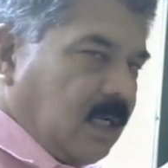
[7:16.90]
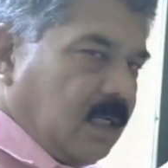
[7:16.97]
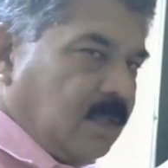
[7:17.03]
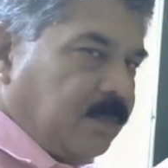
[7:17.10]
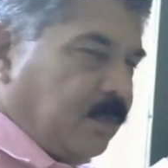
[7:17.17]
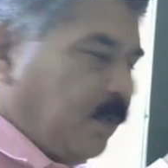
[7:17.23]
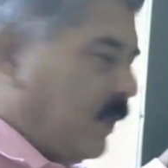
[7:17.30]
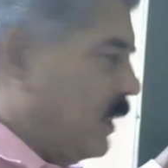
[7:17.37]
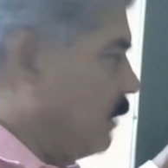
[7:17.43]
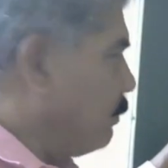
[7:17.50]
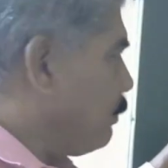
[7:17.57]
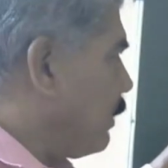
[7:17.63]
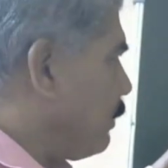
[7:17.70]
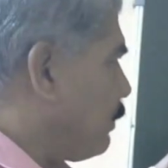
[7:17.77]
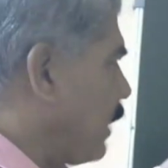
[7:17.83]
providing
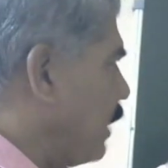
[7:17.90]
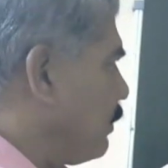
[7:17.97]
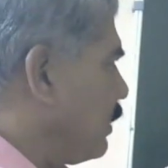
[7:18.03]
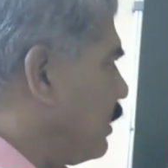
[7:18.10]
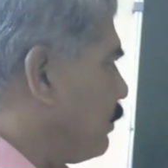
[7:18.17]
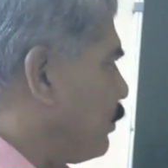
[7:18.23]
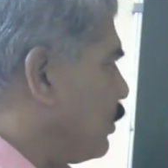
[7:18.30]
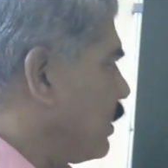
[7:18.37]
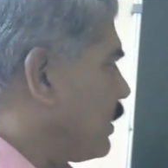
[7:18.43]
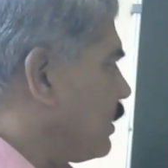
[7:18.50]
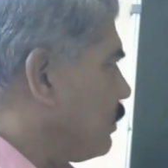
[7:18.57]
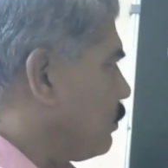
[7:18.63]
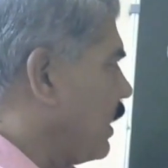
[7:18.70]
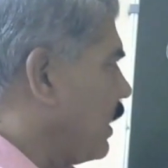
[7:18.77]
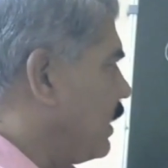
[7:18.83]
primary protection
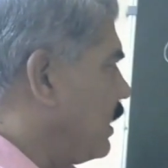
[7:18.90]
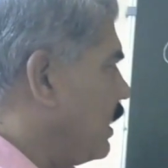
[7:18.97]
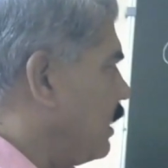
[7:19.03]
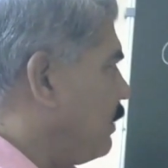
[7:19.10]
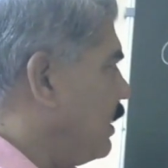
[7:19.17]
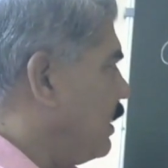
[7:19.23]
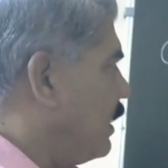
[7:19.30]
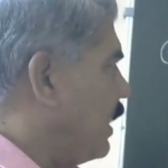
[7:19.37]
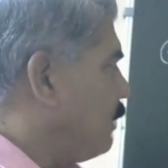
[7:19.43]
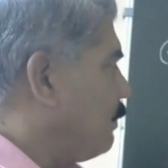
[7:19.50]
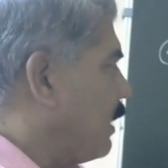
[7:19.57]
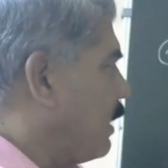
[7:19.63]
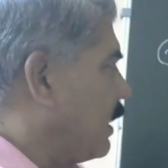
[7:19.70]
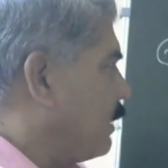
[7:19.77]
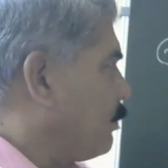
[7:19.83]
to line AB and
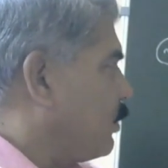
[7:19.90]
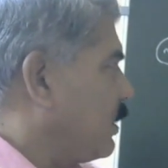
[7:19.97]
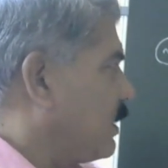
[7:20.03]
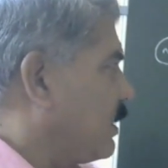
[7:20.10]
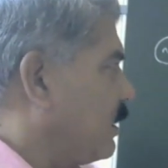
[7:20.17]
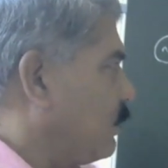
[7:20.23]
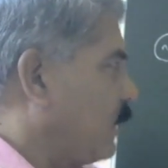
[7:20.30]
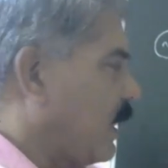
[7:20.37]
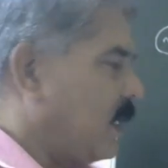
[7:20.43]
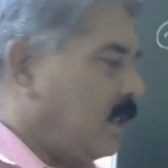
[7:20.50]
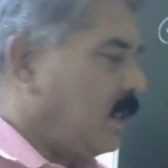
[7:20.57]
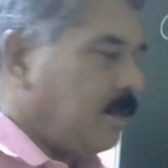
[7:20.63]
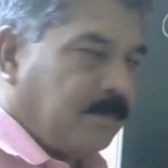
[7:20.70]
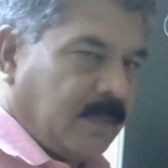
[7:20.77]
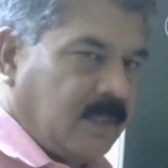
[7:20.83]
backup protection to
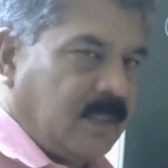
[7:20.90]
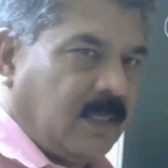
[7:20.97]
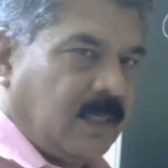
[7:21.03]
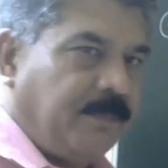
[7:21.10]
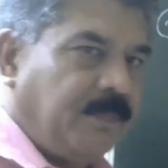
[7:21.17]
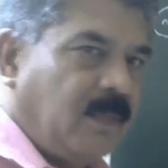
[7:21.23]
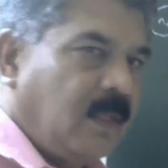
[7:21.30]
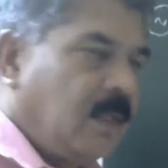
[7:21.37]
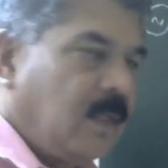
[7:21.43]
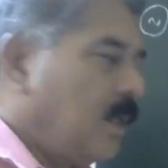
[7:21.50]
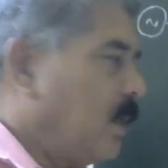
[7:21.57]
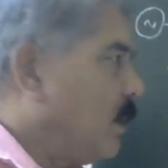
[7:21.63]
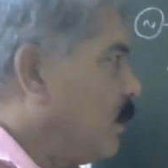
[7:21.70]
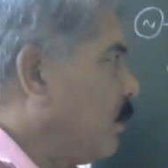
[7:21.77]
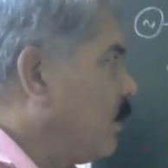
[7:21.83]
line BC.
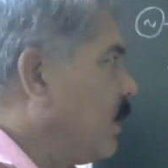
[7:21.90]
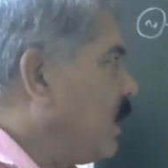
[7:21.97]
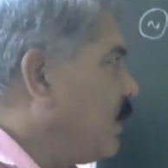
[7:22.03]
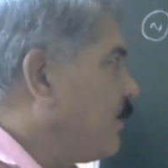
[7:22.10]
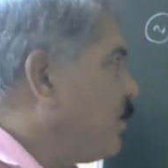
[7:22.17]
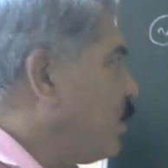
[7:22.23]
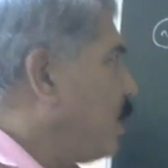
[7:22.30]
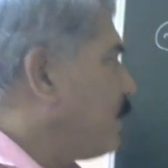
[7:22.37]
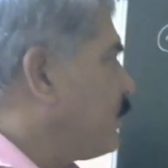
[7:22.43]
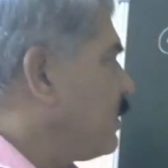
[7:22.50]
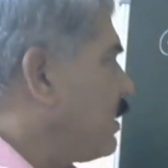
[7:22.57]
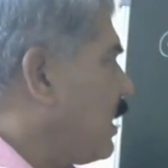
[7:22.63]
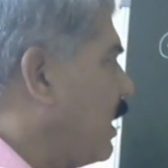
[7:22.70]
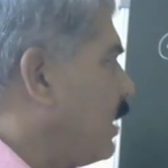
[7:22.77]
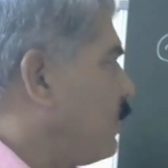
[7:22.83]
Now here if you
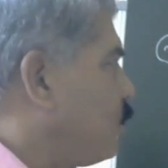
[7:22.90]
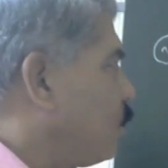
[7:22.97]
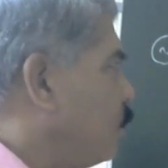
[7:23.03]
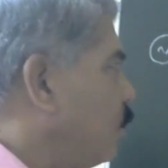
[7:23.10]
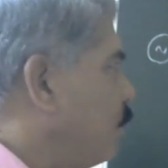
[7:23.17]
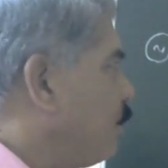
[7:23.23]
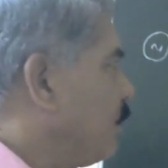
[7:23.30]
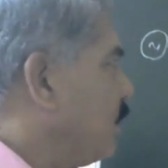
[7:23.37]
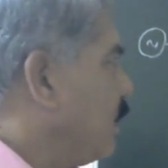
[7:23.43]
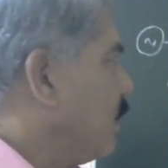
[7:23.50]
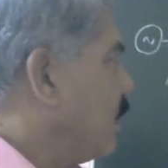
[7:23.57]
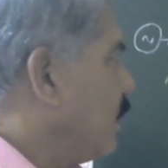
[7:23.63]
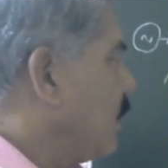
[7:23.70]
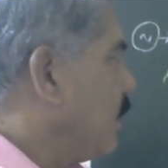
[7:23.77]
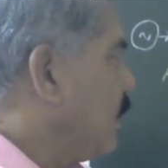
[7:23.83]
observe R2,
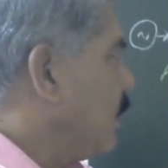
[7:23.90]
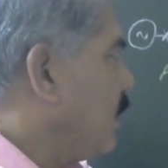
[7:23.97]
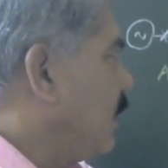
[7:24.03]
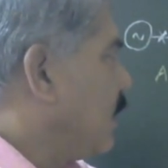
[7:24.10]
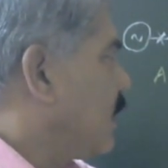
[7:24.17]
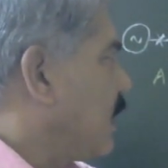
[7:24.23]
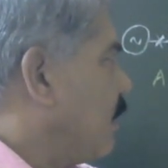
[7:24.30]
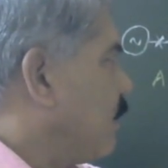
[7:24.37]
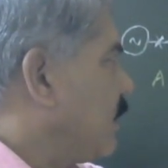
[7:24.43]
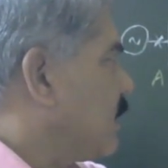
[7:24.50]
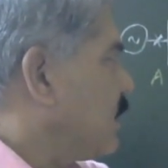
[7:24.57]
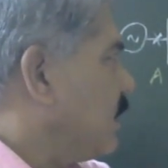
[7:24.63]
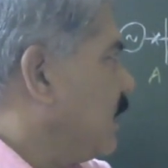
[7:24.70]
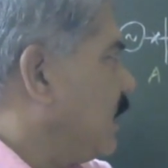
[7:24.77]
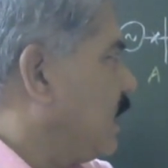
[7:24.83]
it
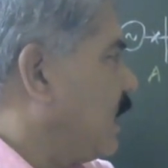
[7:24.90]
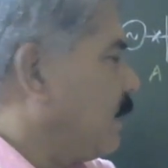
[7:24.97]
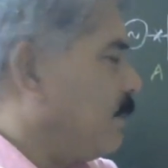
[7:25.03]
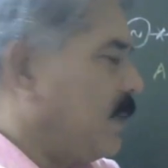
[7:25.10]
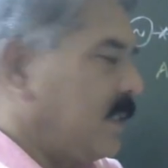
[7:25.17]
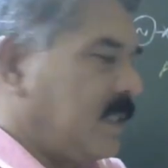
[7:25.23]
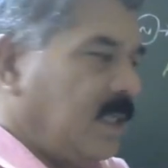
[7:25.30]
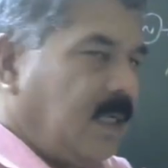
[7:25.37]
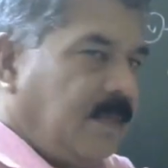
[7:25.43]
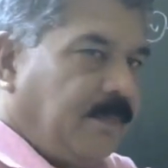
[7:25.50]
covers area BC